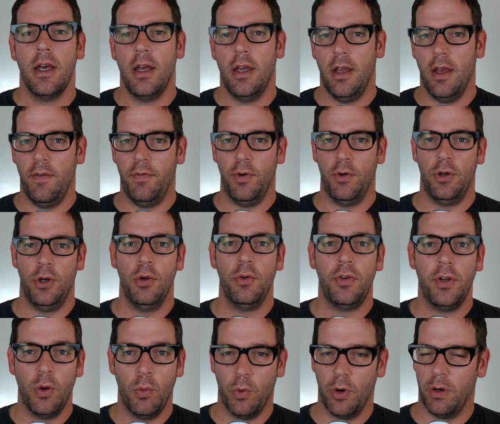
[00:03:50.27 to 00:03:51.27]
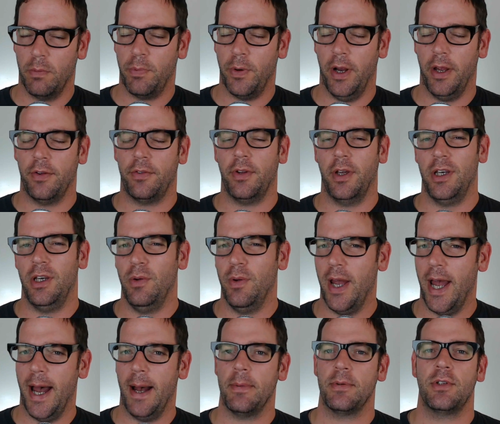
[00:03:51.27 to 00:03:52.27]
If you're using WordPress like you
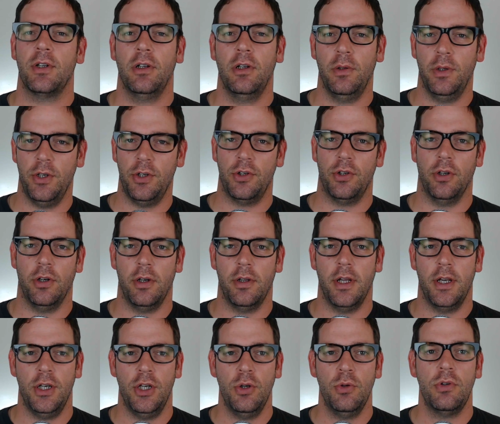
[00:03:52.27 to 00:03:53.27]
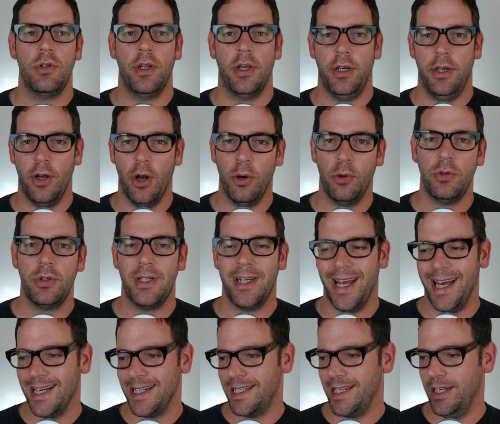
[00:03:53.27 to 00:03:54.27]
absolutely should, then use the Yoast
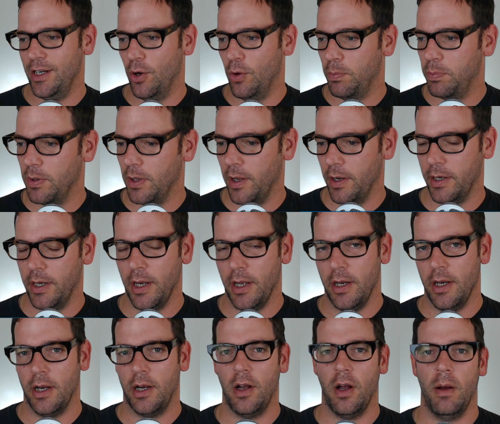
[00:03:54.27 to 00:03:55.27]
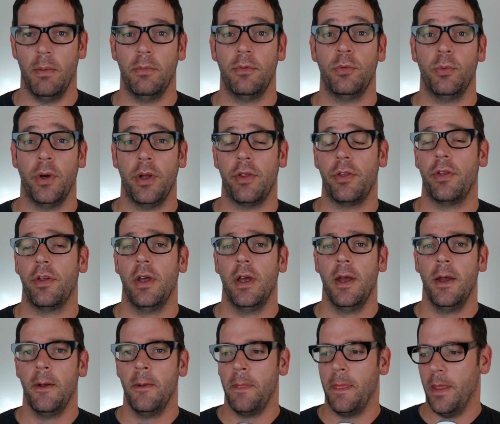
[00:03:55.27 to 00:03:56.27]
SEO plugin. It comes with
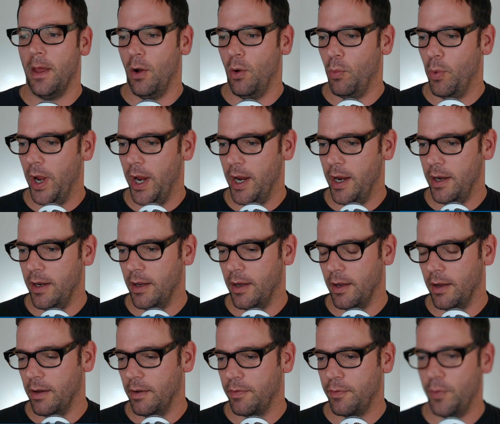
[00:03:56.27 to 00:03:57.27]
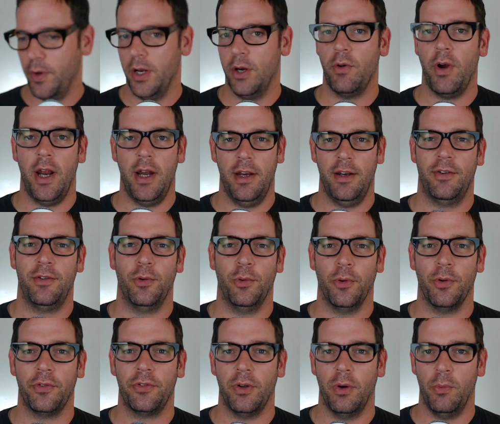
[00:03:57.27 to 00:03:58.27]
a free grading
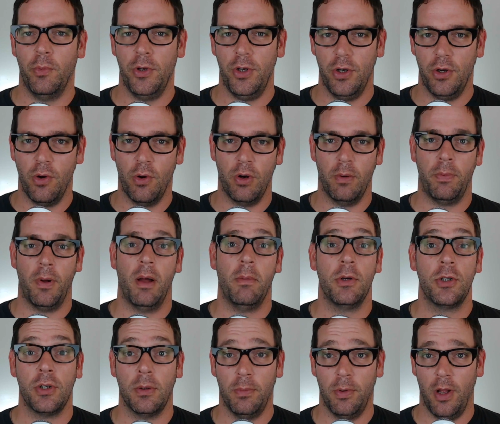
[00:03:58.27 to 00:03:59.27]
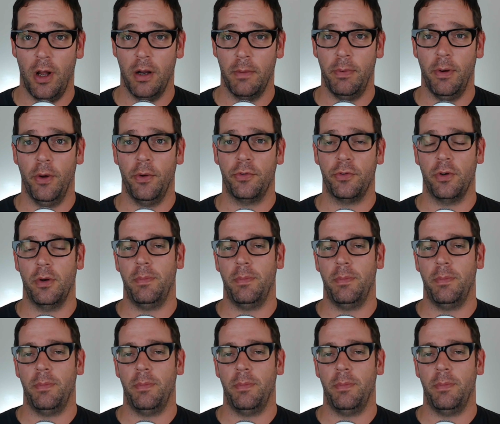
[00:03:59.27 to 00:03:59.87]
tool. So when you go to publish a blog post or a